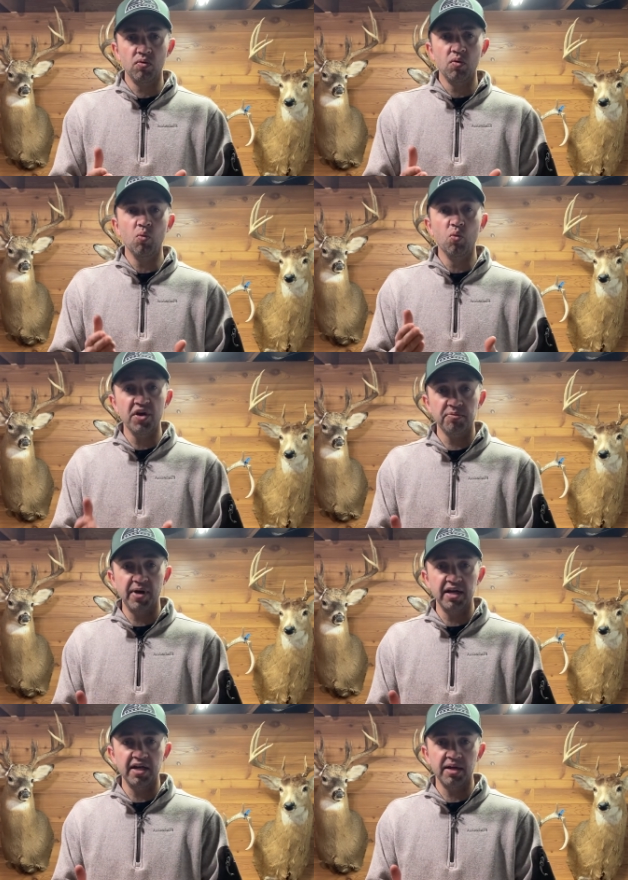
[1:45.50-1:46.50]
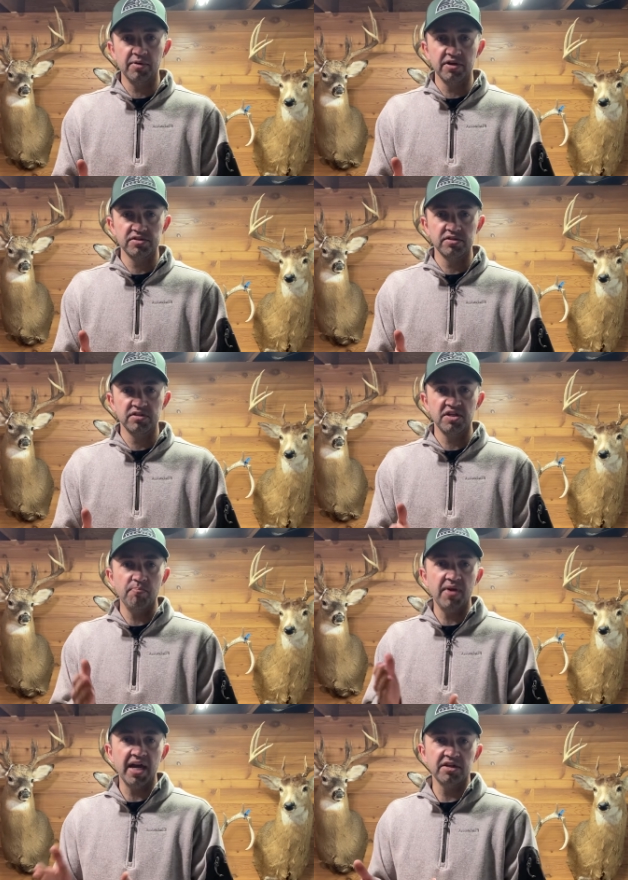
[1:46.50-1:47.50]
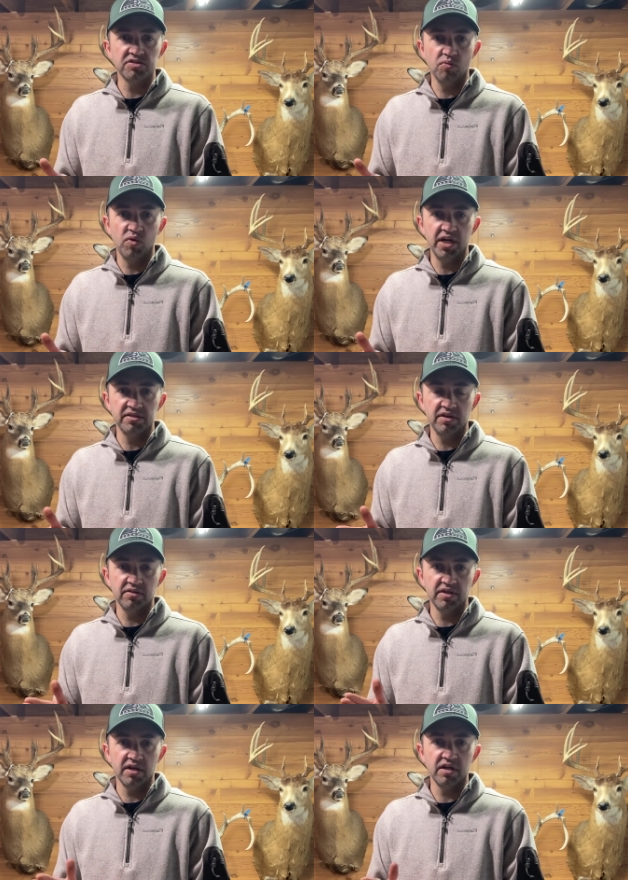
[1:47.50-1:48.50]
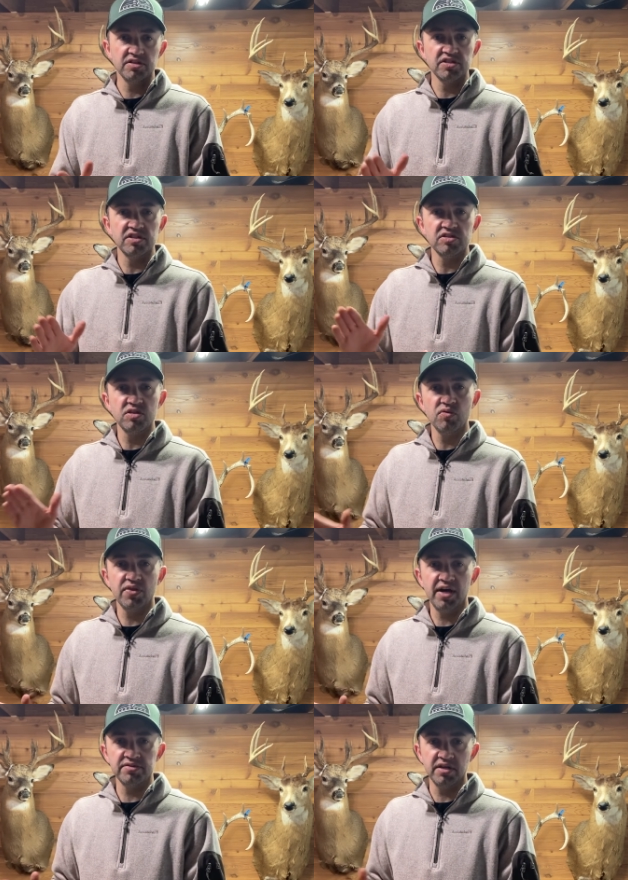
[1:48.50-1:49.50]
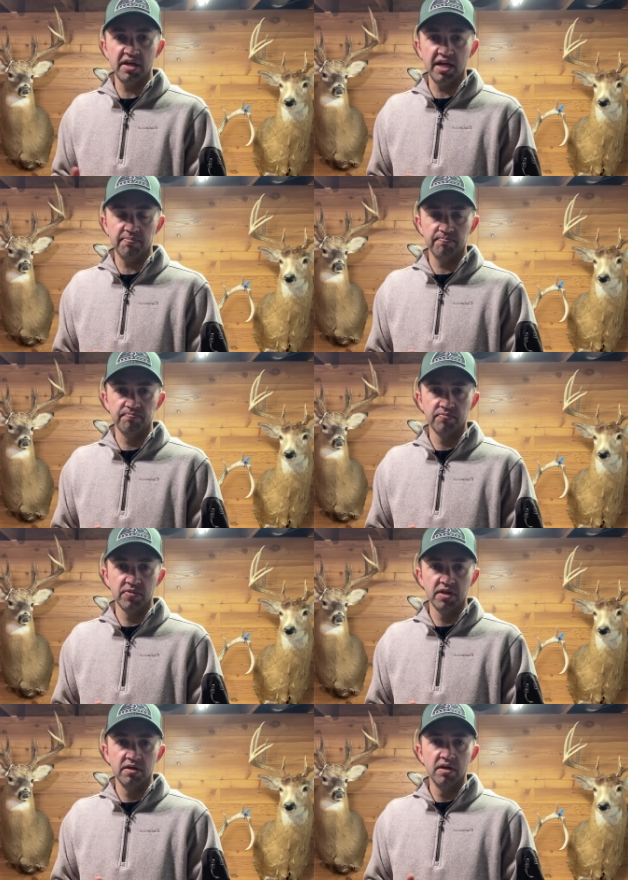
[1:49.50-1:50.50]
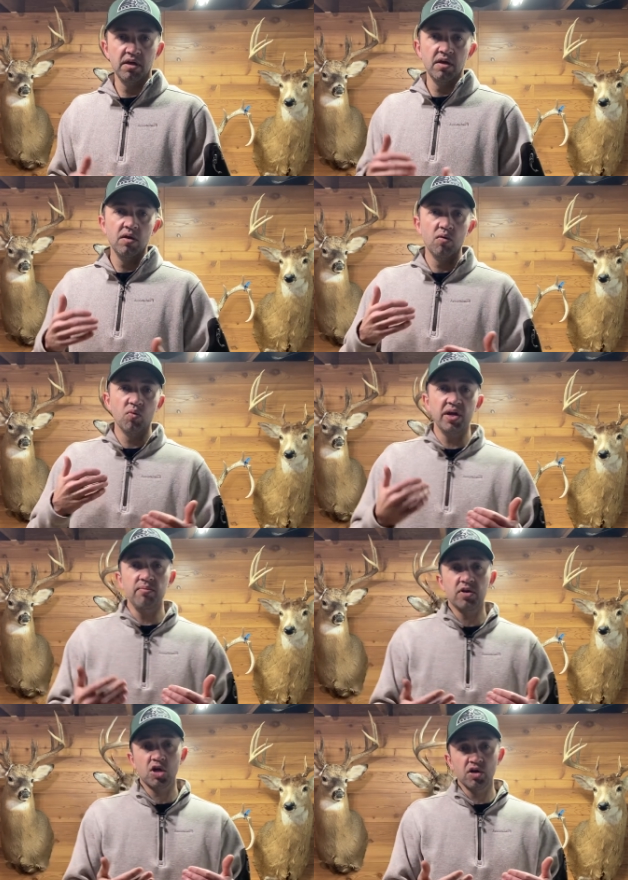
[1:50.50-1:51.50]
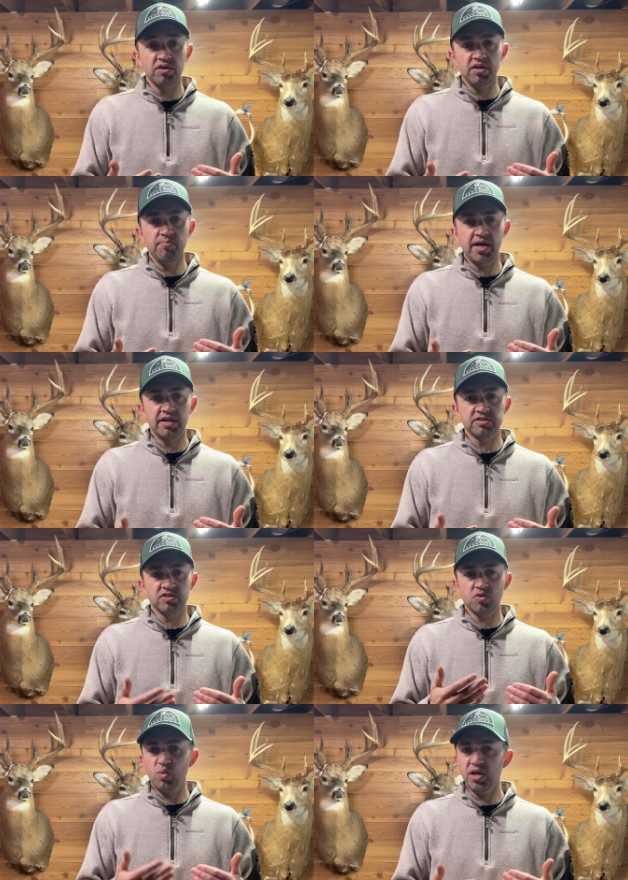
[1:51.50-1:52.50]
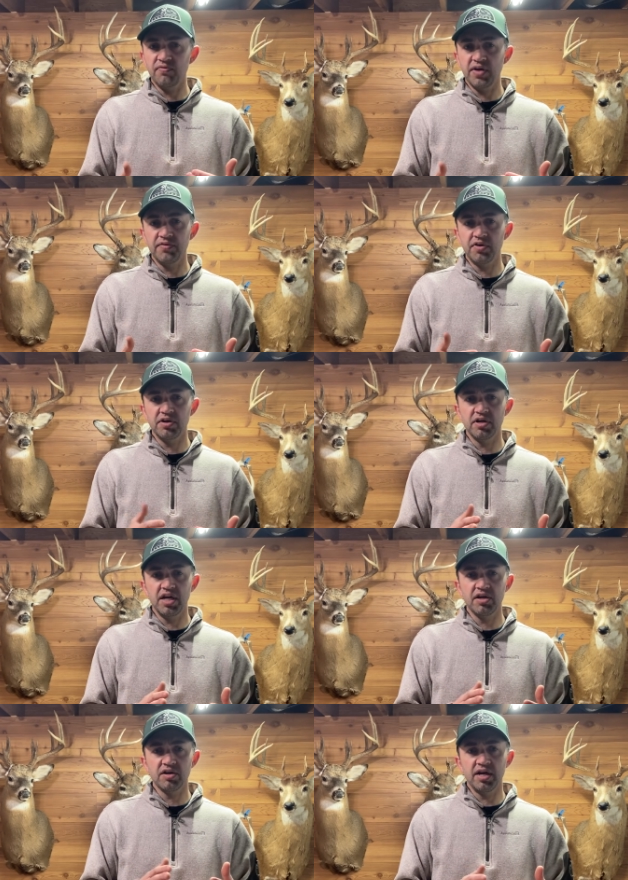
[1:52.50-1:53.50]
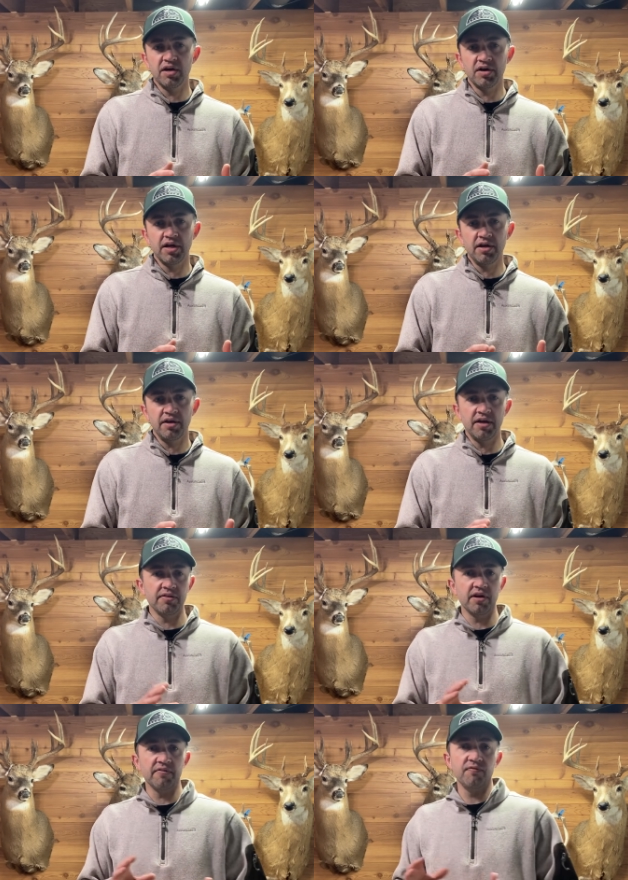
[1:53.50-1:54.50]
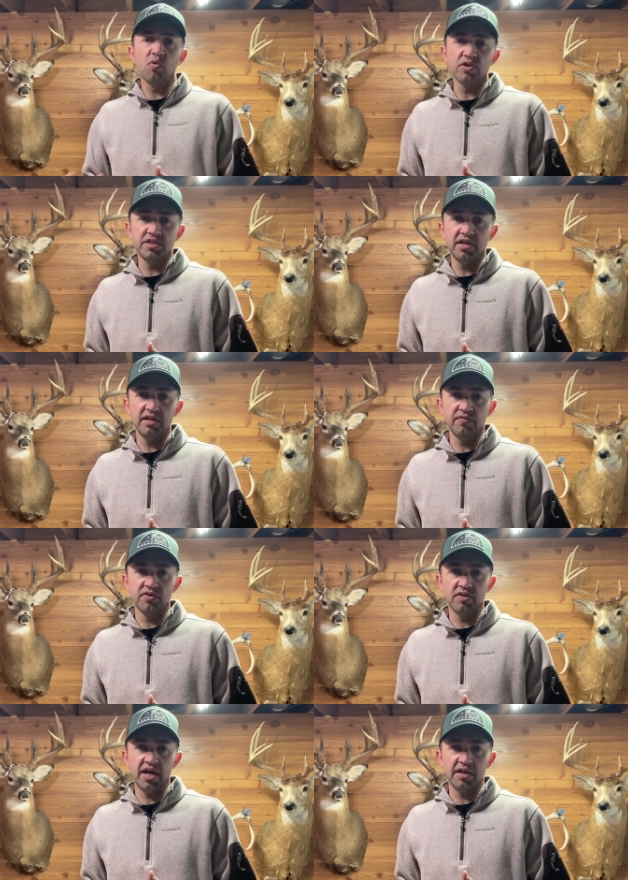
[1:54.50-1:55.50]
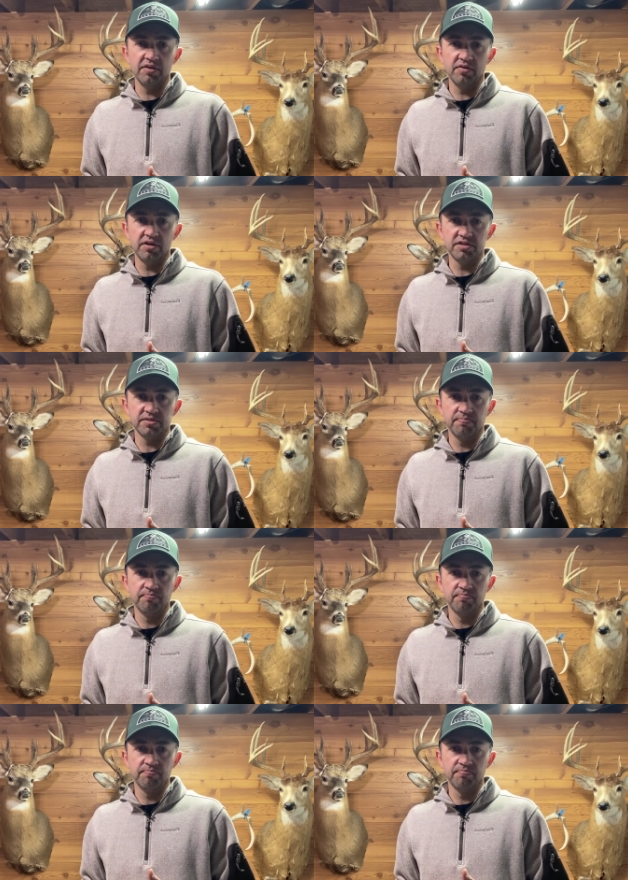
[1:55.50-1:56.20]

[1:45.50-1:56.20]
with my neighbors to manage the whitetail deer since 2008. We currently manage a 2,500 acre area and there are 14 different landowners.